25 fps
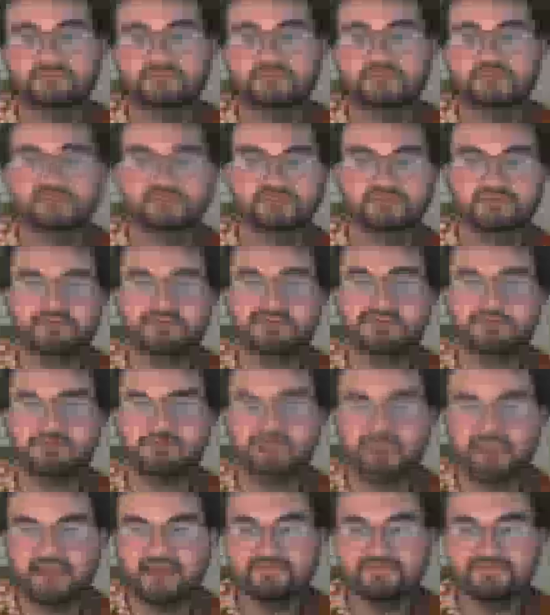So here we
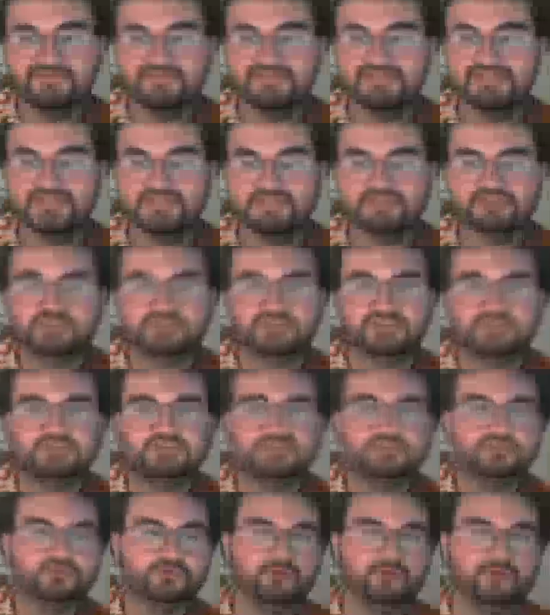have a statue
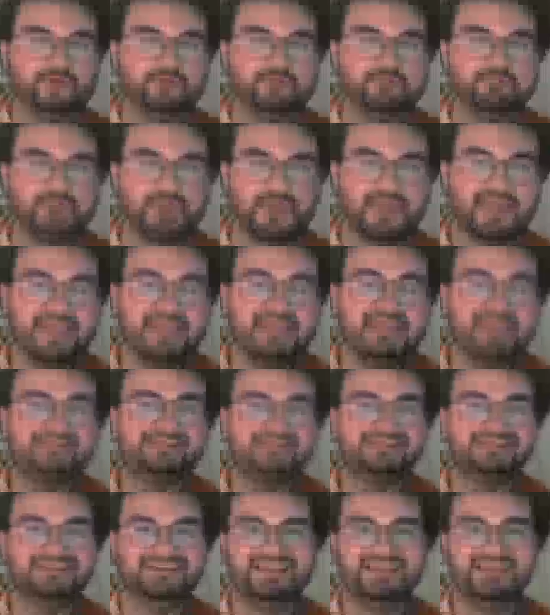to a man
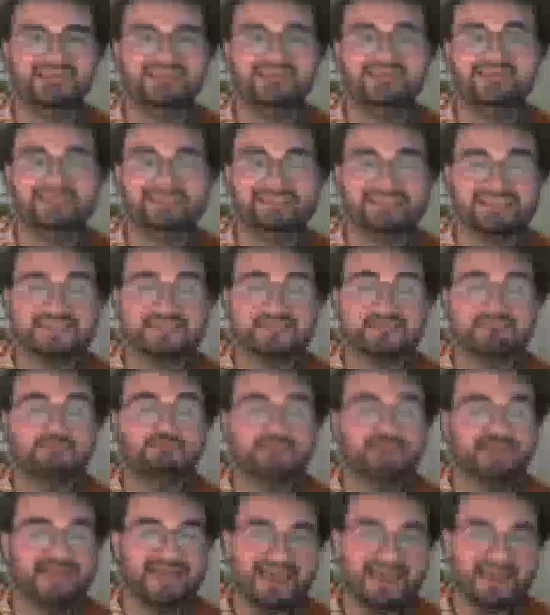named Samuel
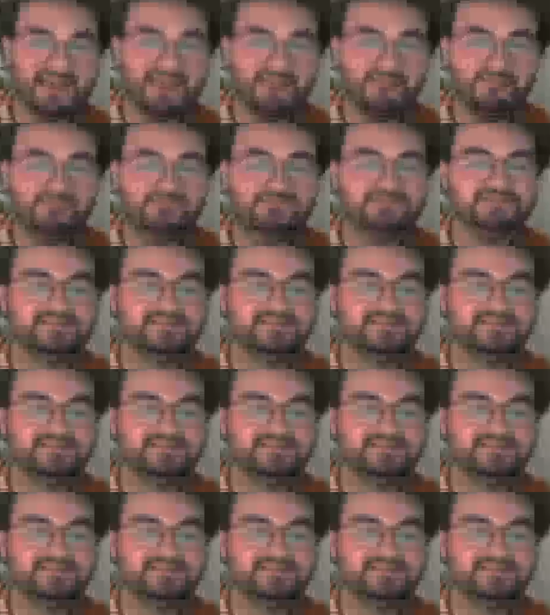Adams.